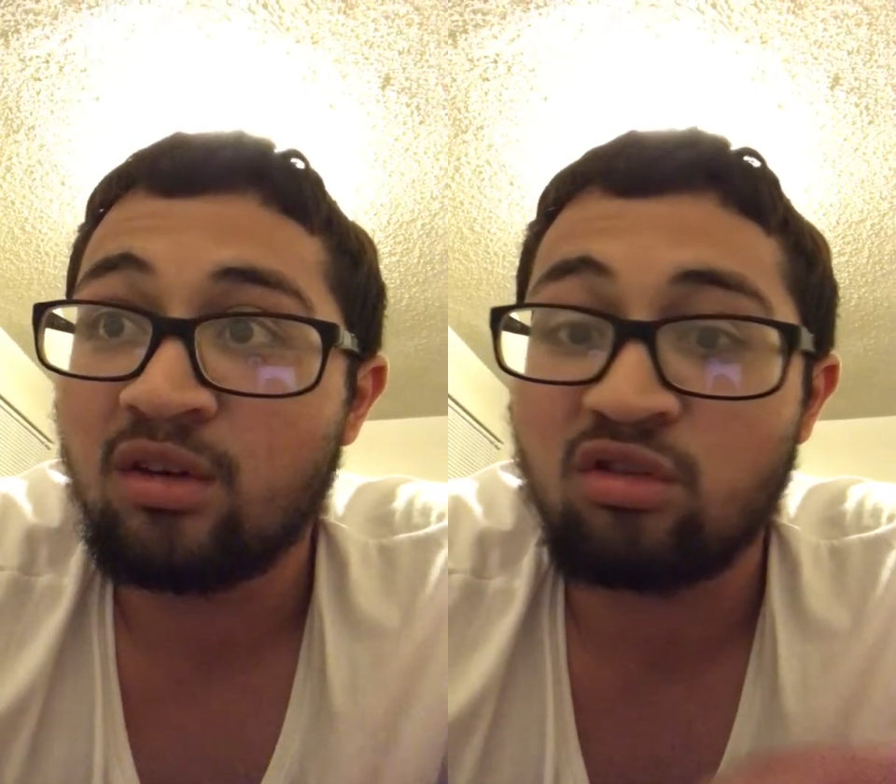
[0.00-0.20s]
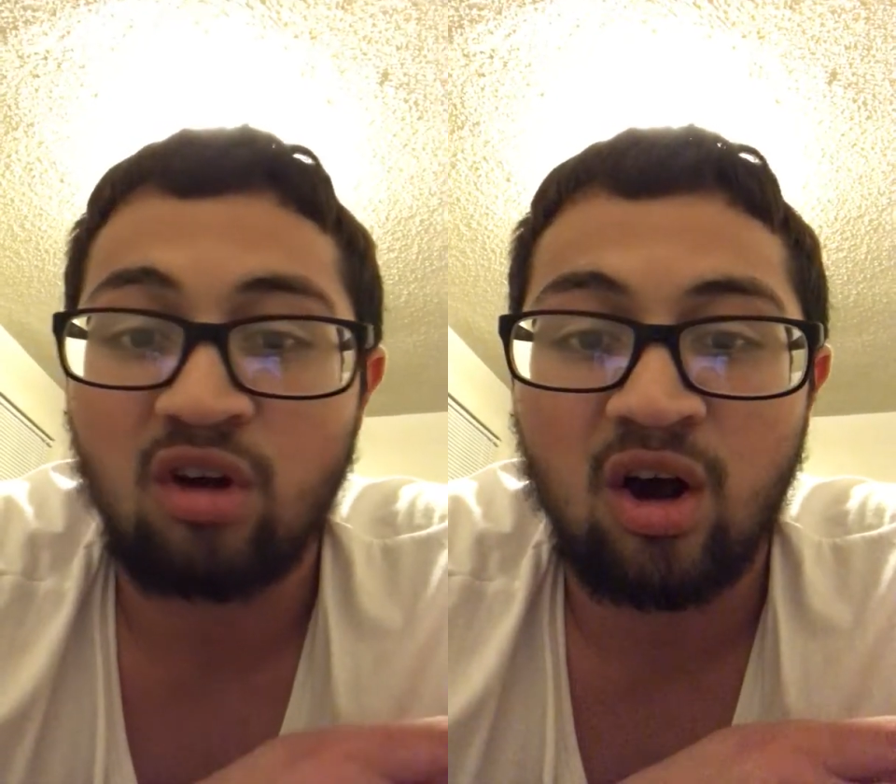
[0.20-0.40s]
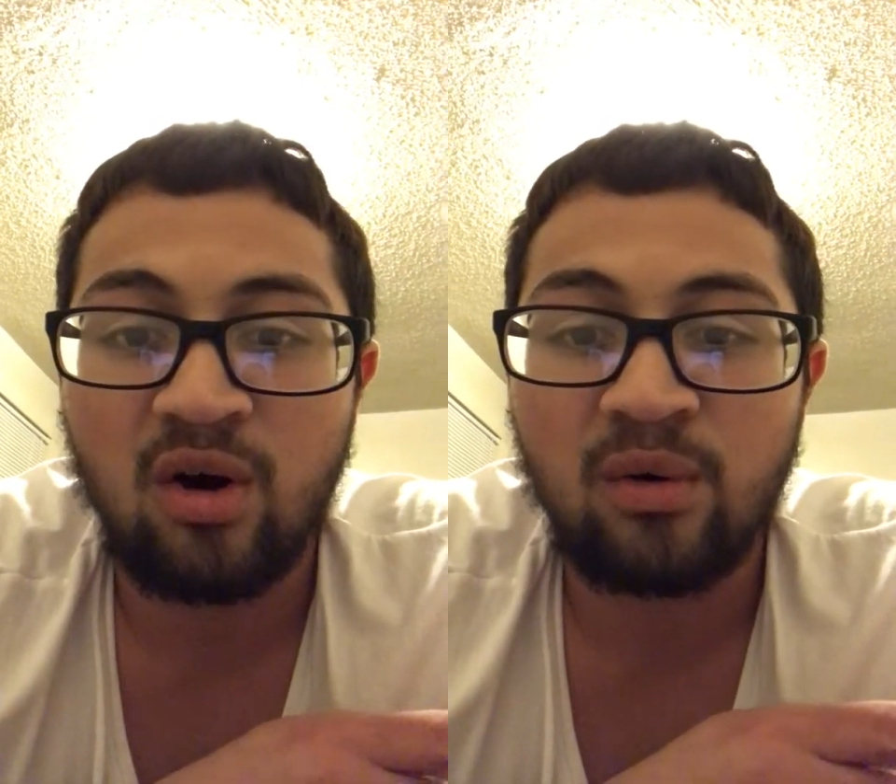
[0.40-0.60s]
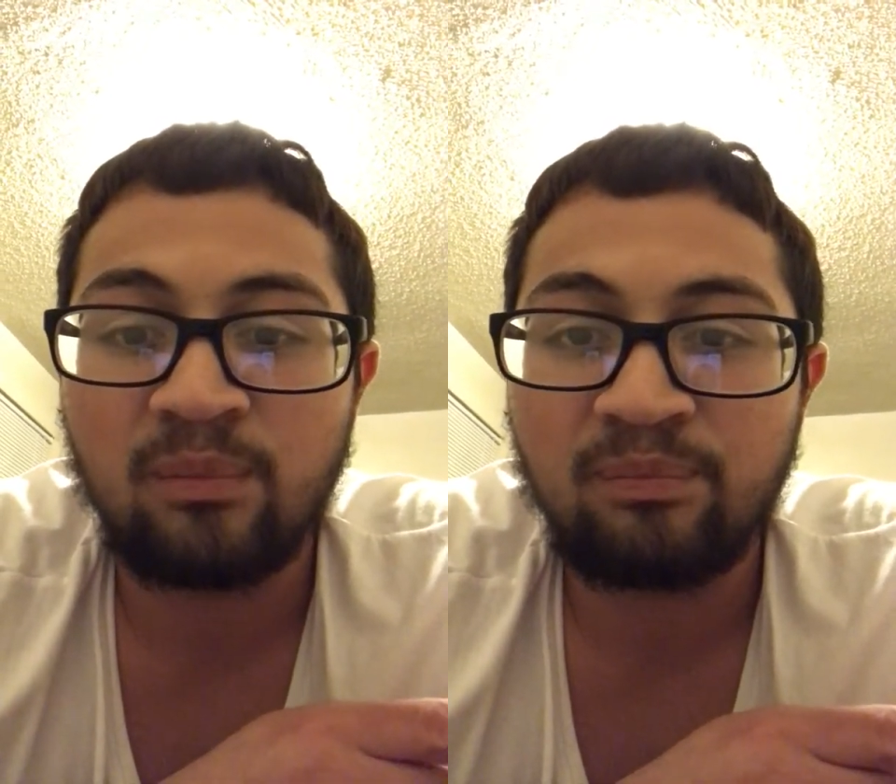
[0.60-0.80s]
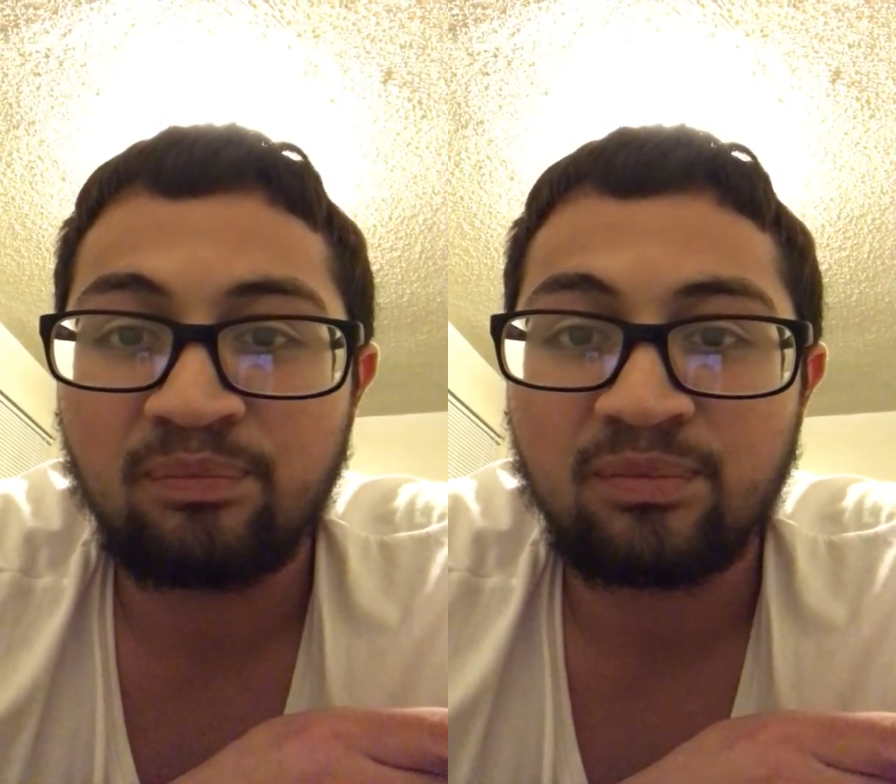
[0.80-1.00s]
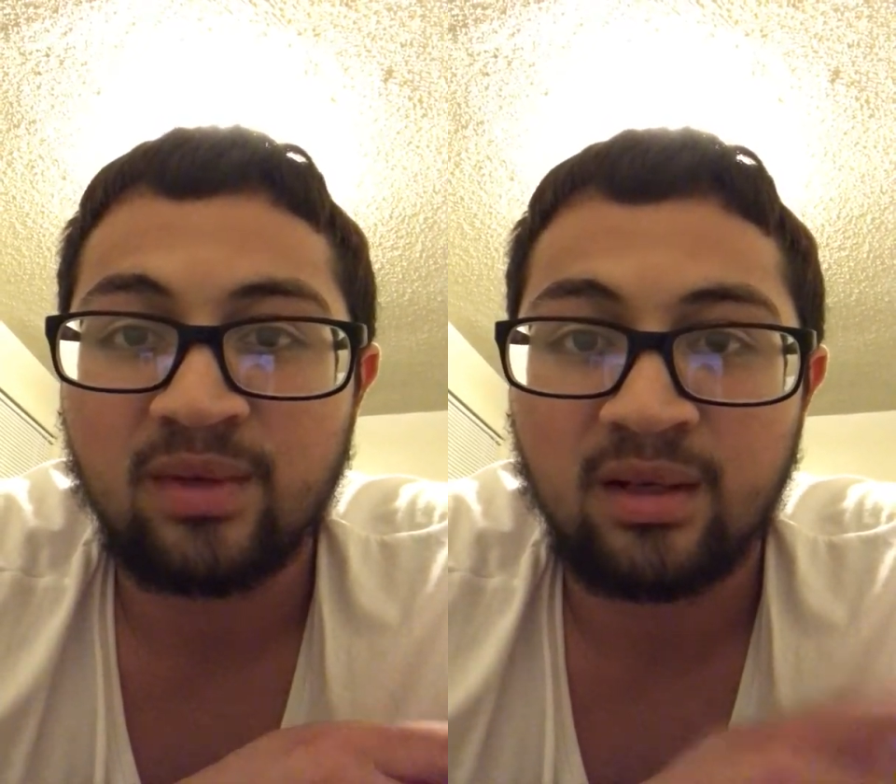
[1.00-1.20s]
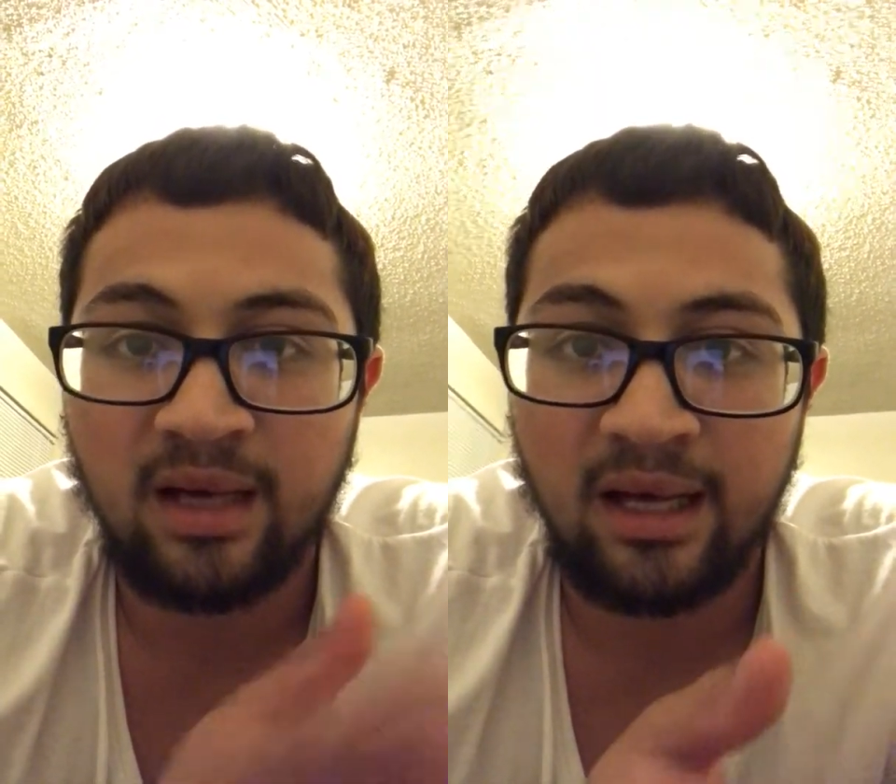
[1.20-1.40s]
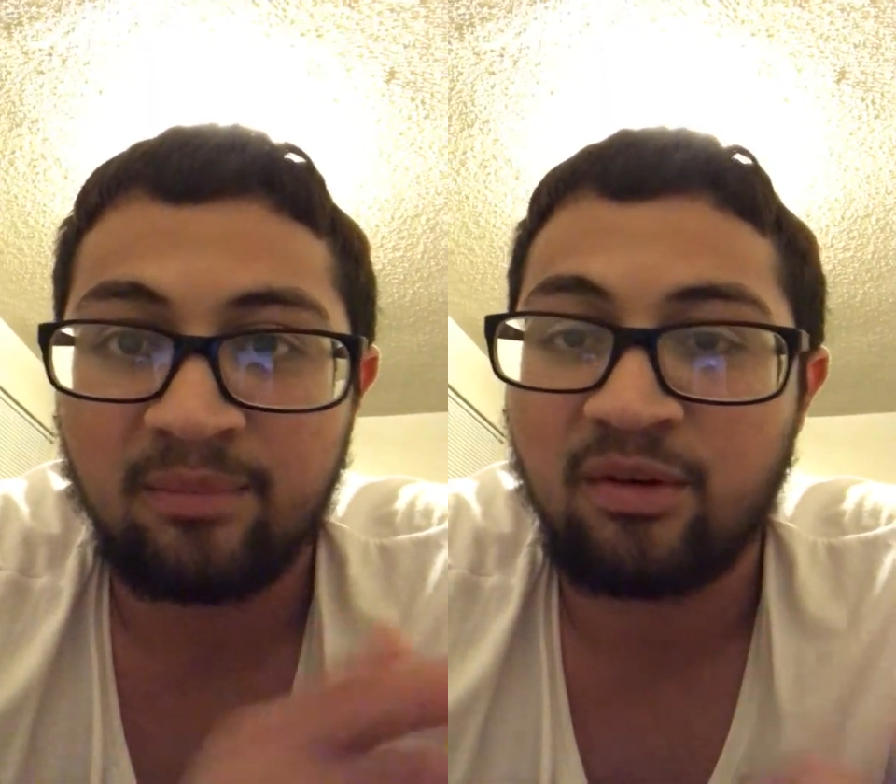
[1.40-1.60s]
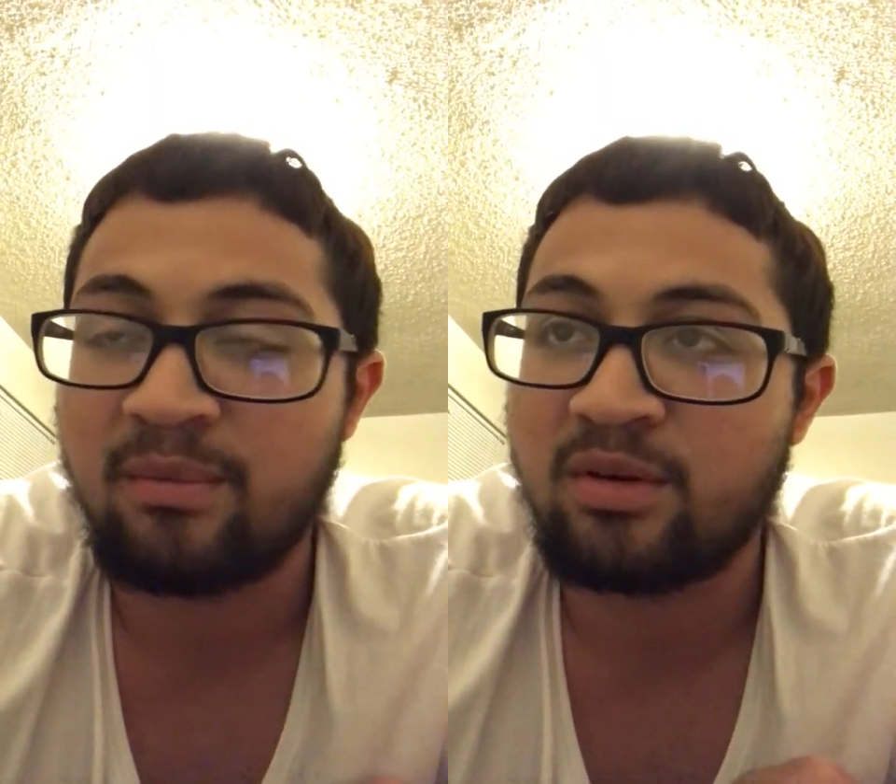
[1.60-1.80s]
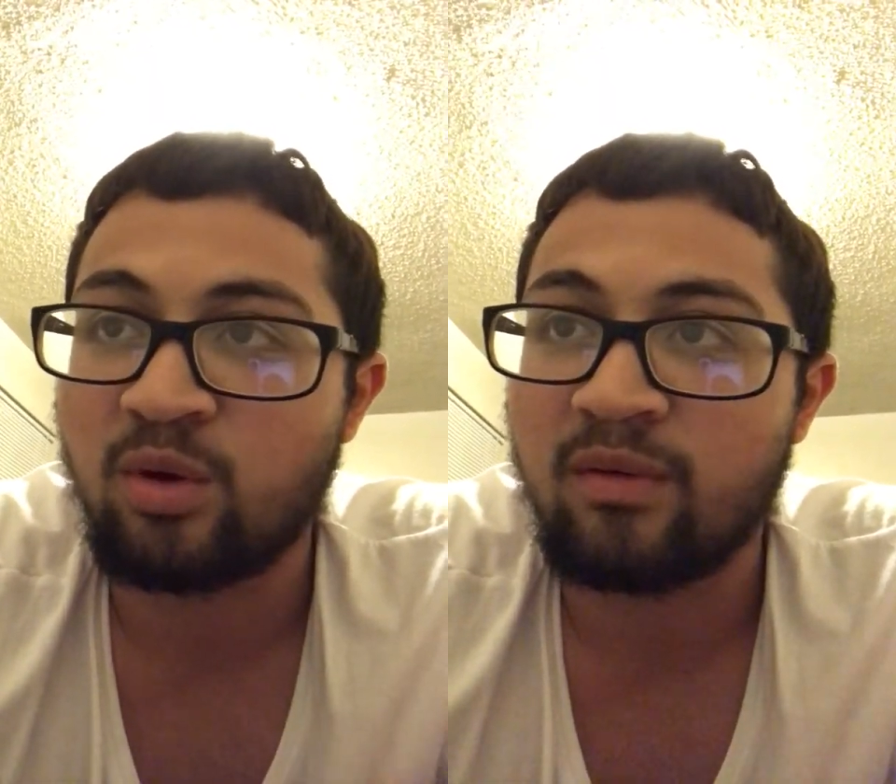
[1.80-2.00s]
So I got up
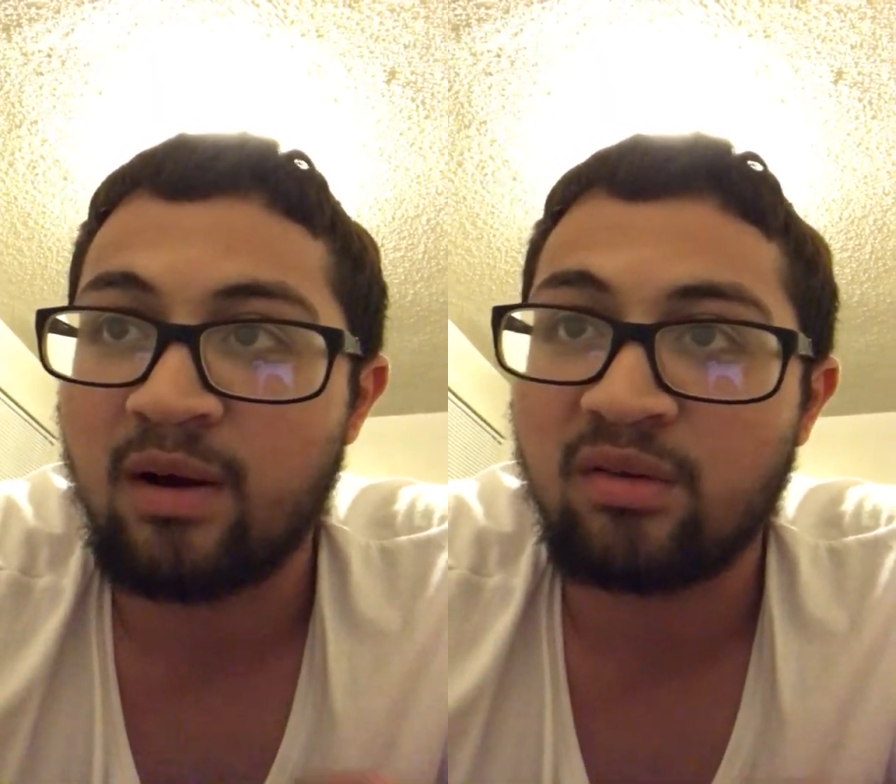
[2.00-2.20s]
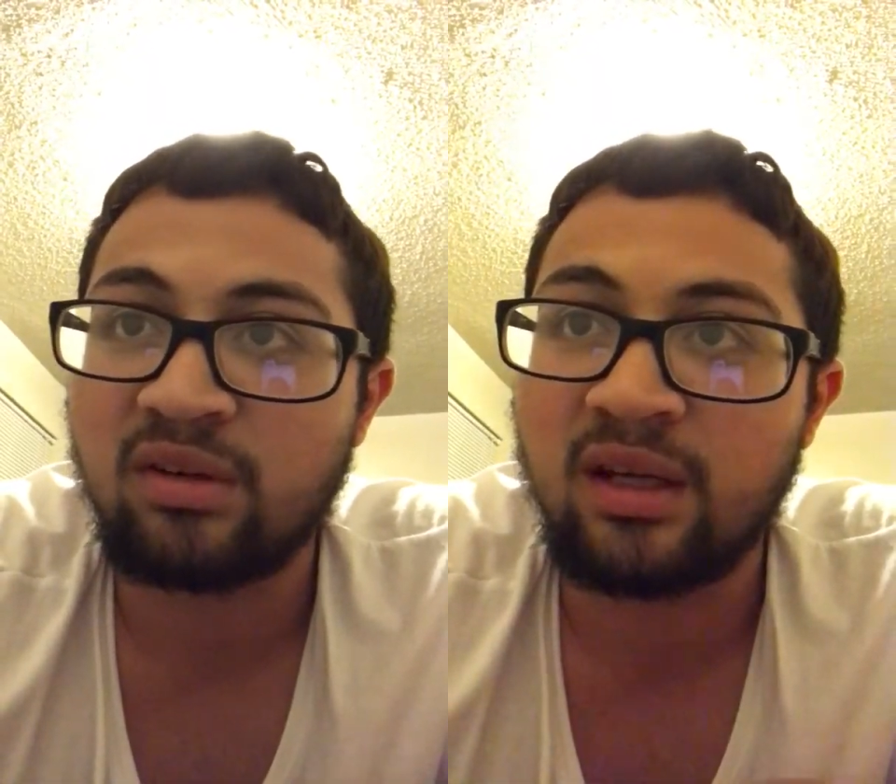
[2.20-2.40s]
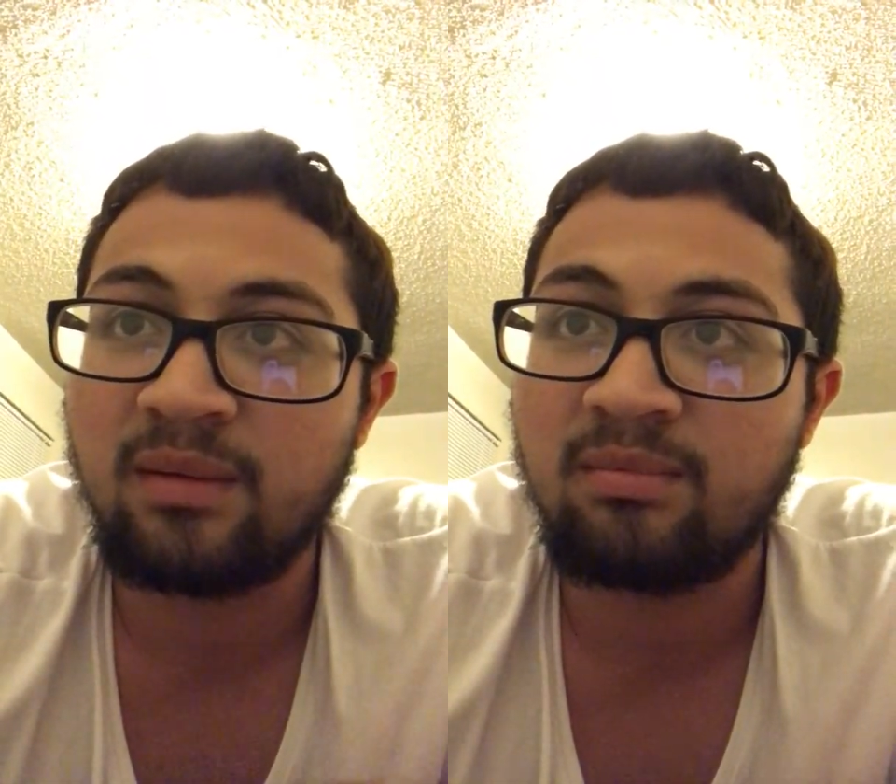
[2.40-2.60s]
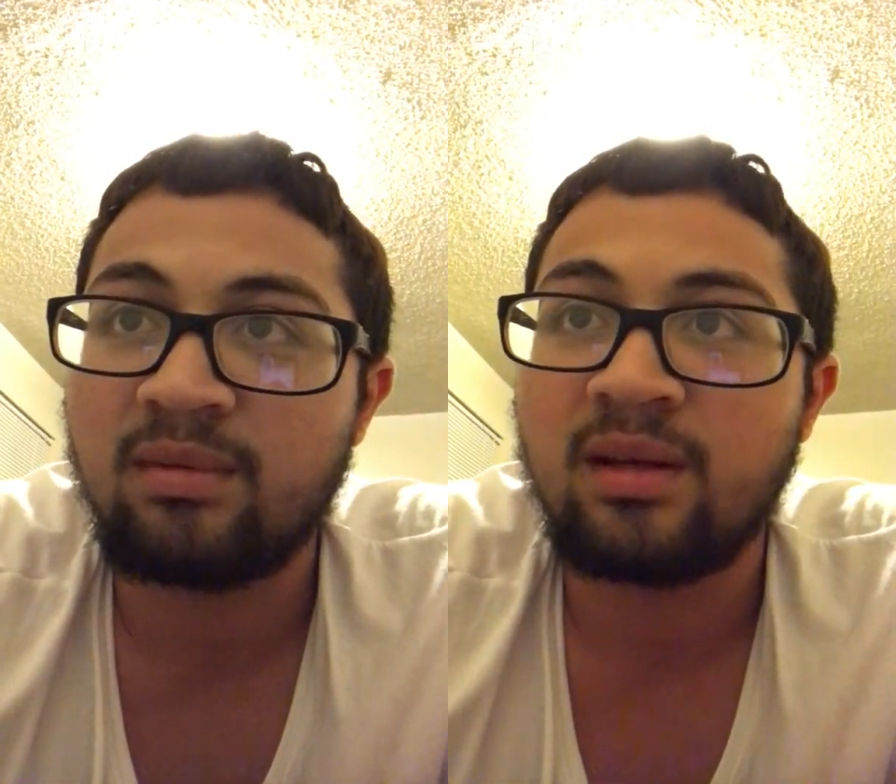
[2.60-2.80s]
from a 12 hour sleep